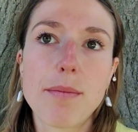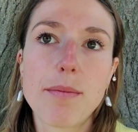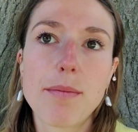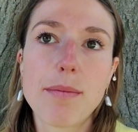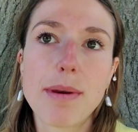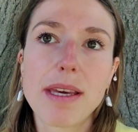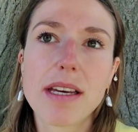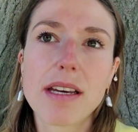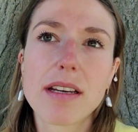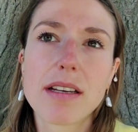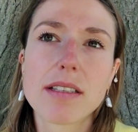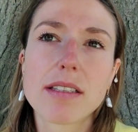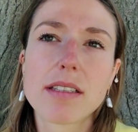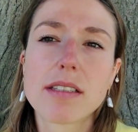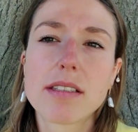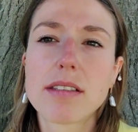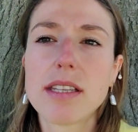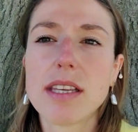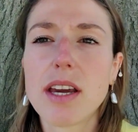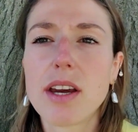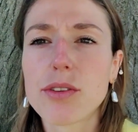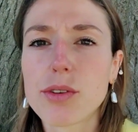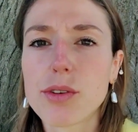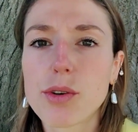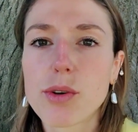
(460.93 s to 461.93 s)
because
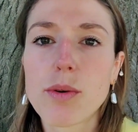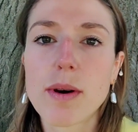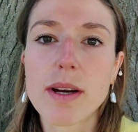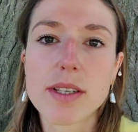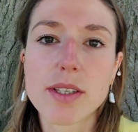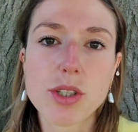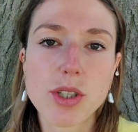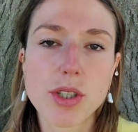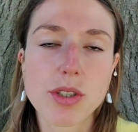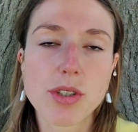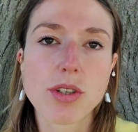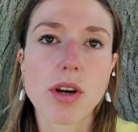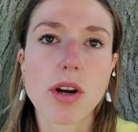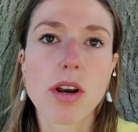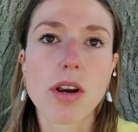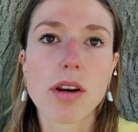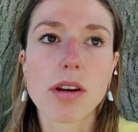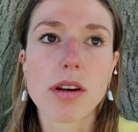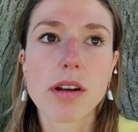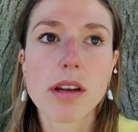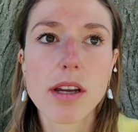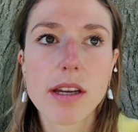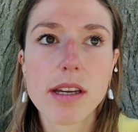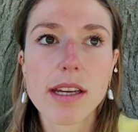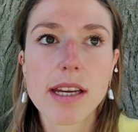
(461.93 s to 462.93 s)
the other questions are
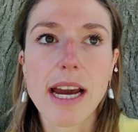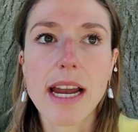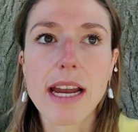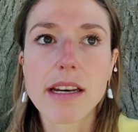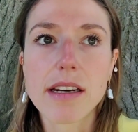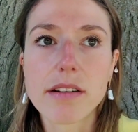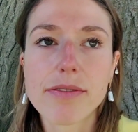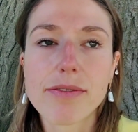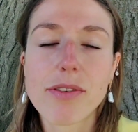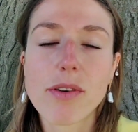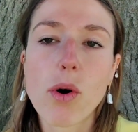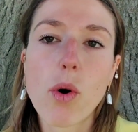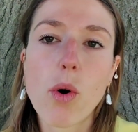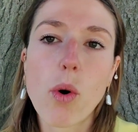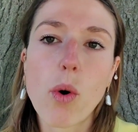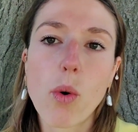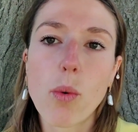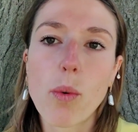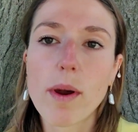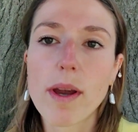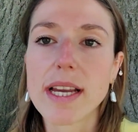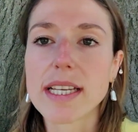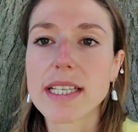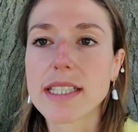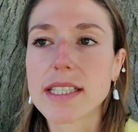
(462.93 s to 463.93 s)
kind of
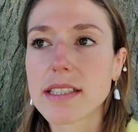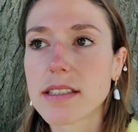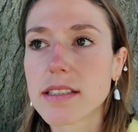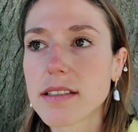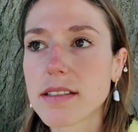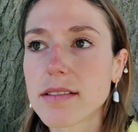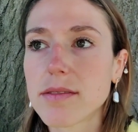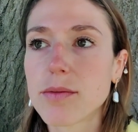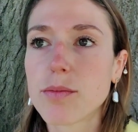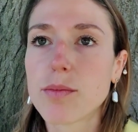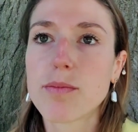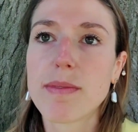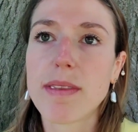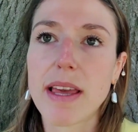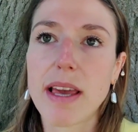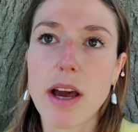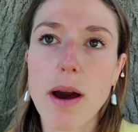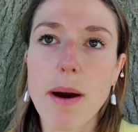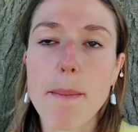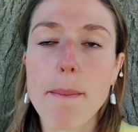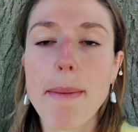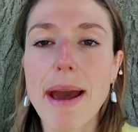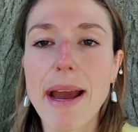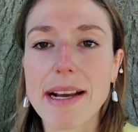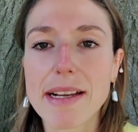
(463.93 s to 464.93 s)
always, they
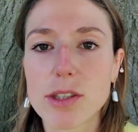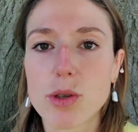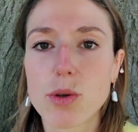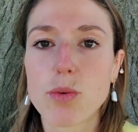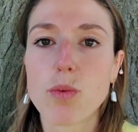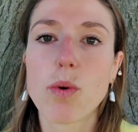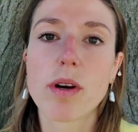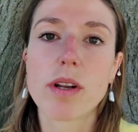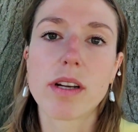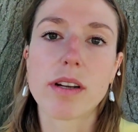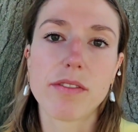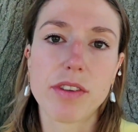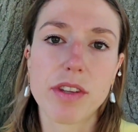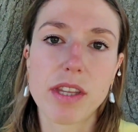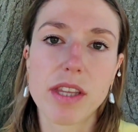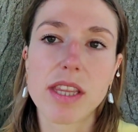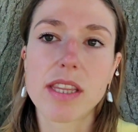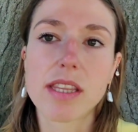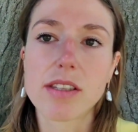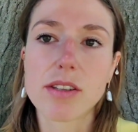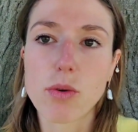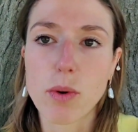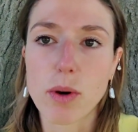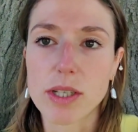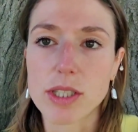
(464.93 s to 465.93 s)
come back to one of the
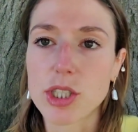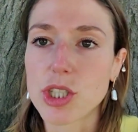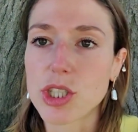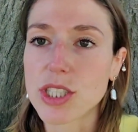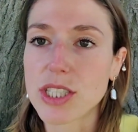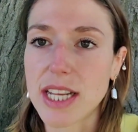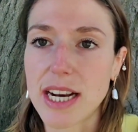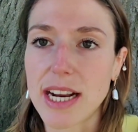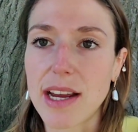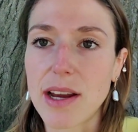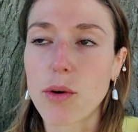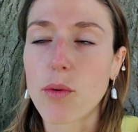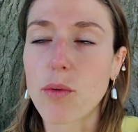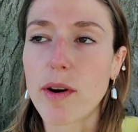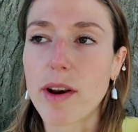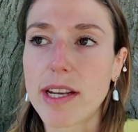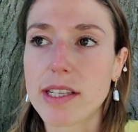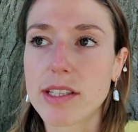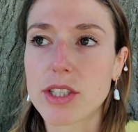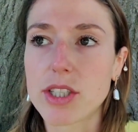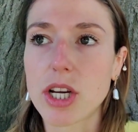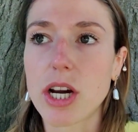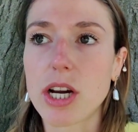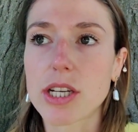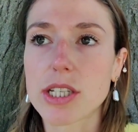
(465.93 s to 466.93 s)
questions that I already
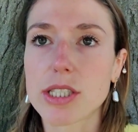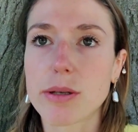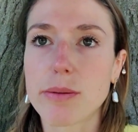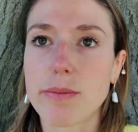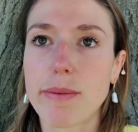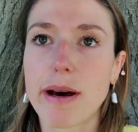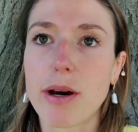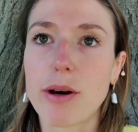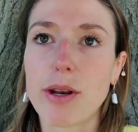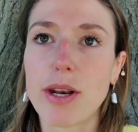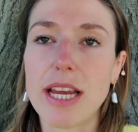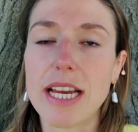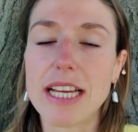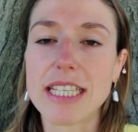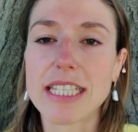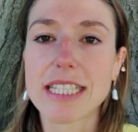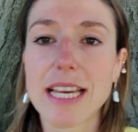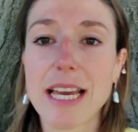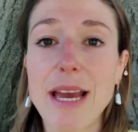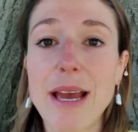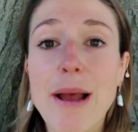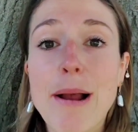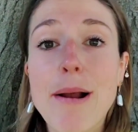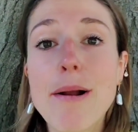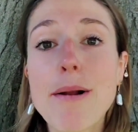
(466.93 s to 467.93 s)
talked about is,
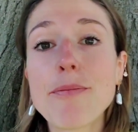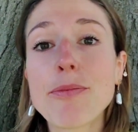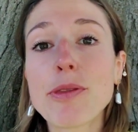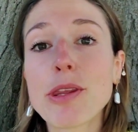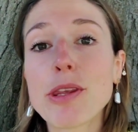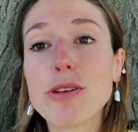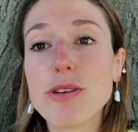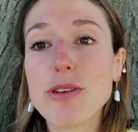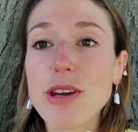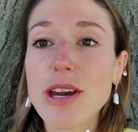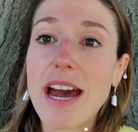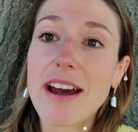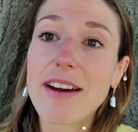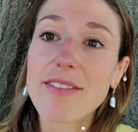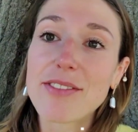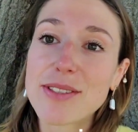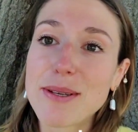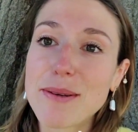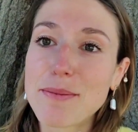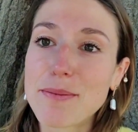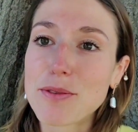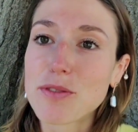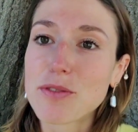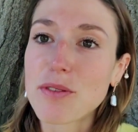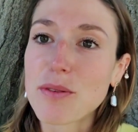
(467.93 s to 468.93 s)
do you have
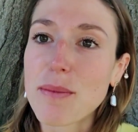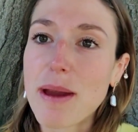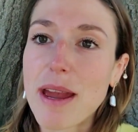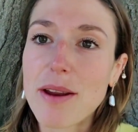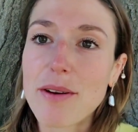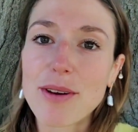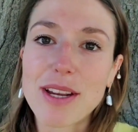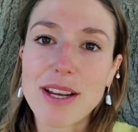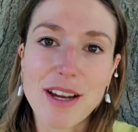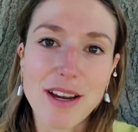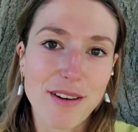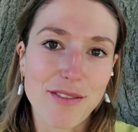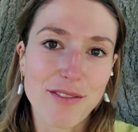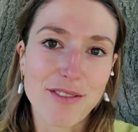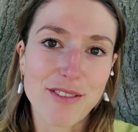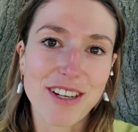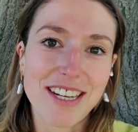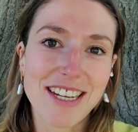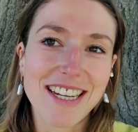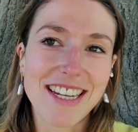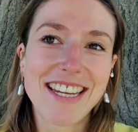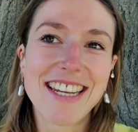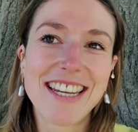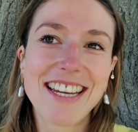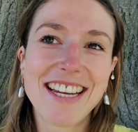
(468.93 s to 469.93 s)
tips for my recovery?
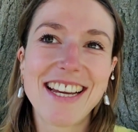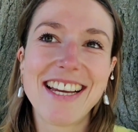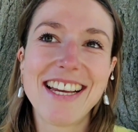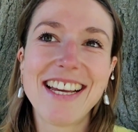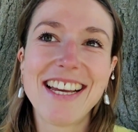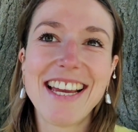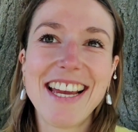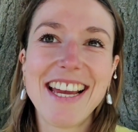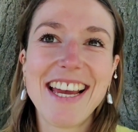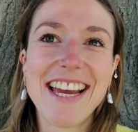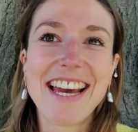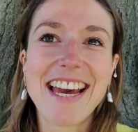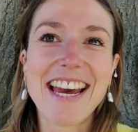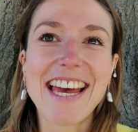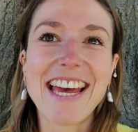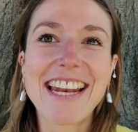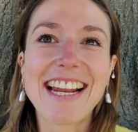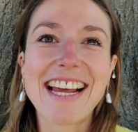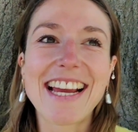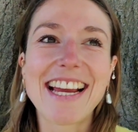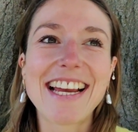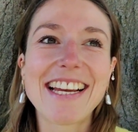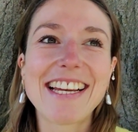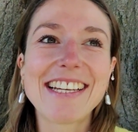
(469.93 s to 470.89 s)
And